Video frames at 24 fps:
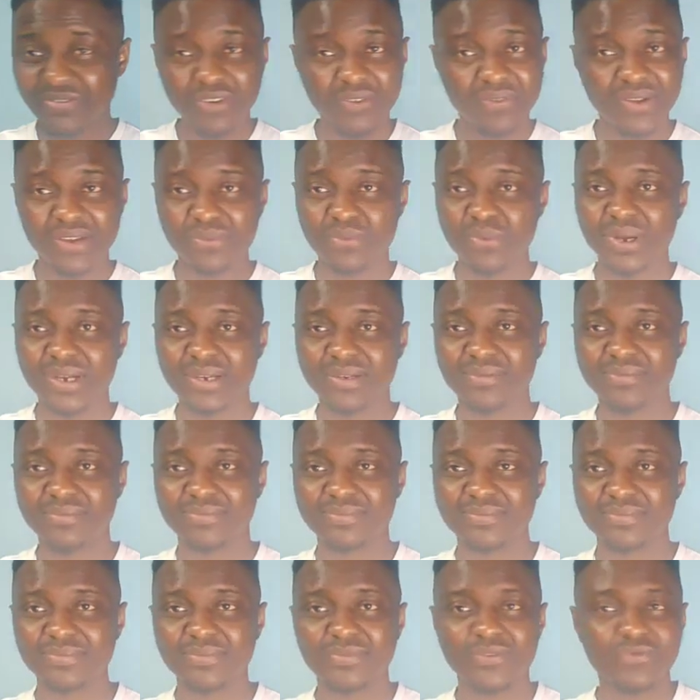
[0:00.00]
4-5-1.
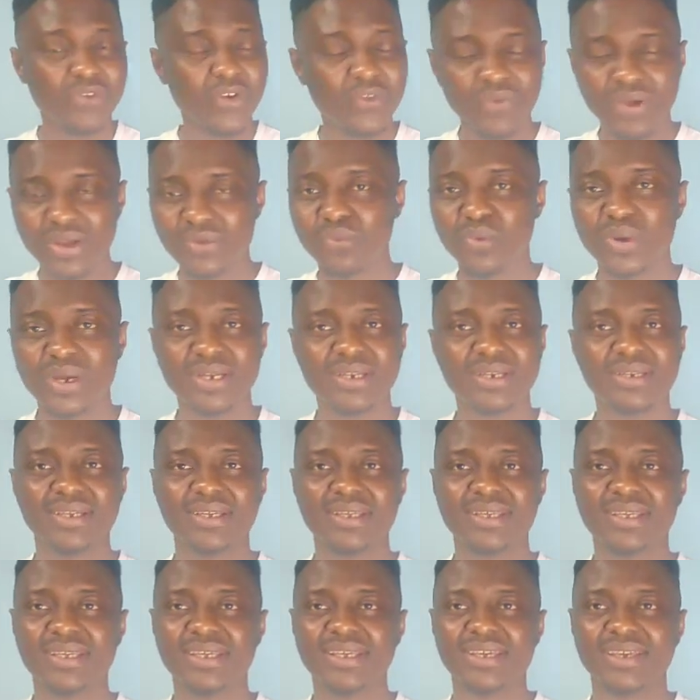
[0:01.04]
4-5-1.
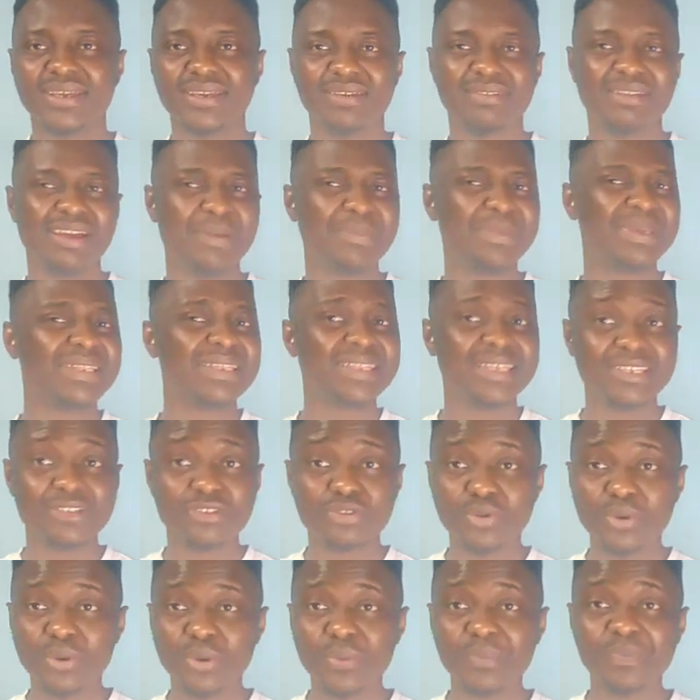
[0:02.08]
You know what I mean?
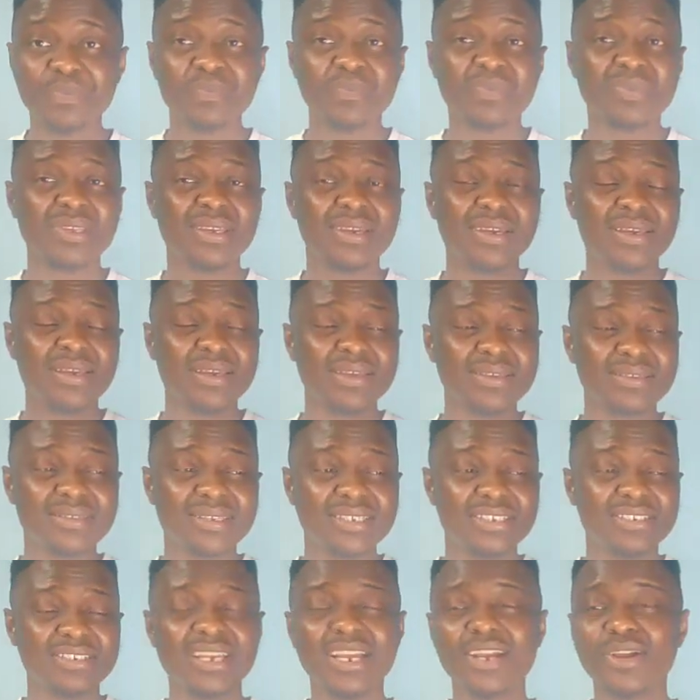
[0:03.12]
There's no
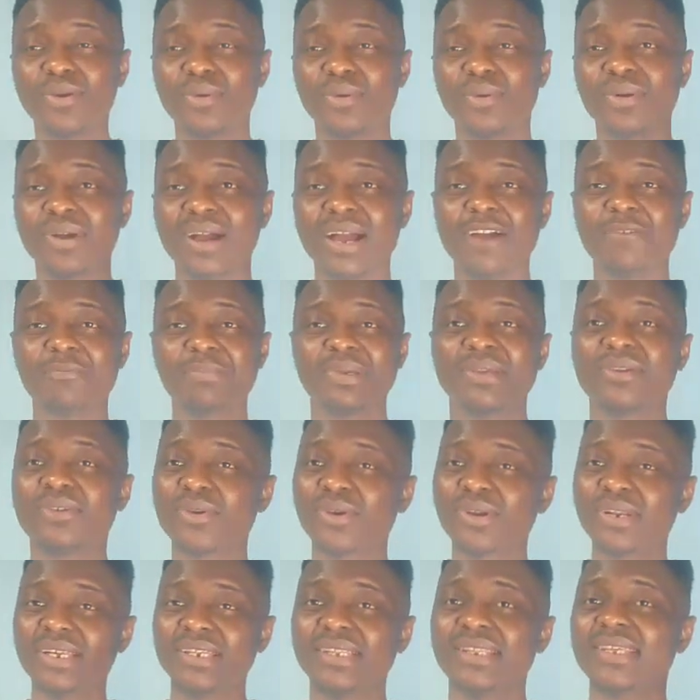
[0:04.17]
Zinchenko. I've been
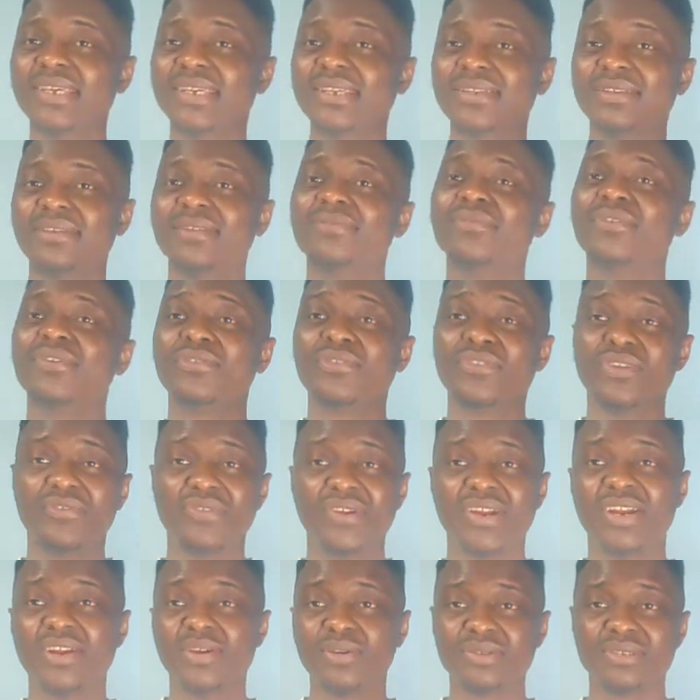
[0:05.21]
calling this for a
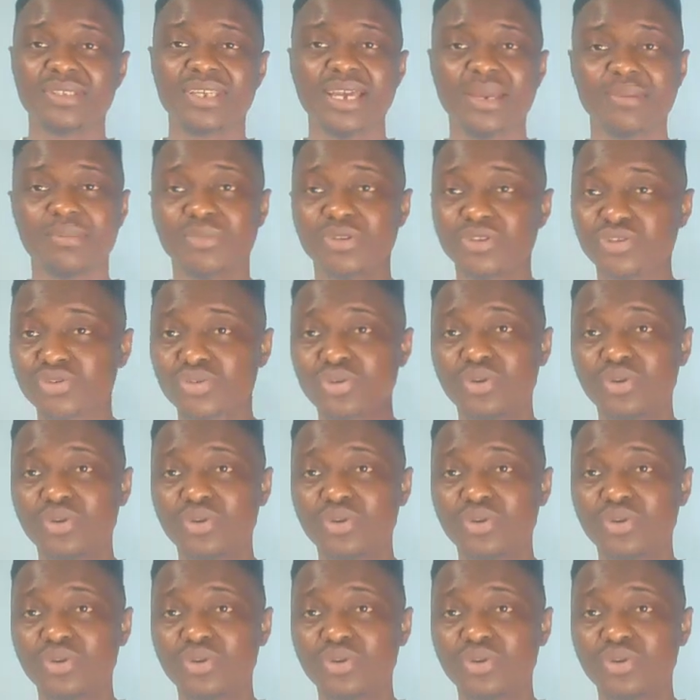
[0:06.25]
very long time.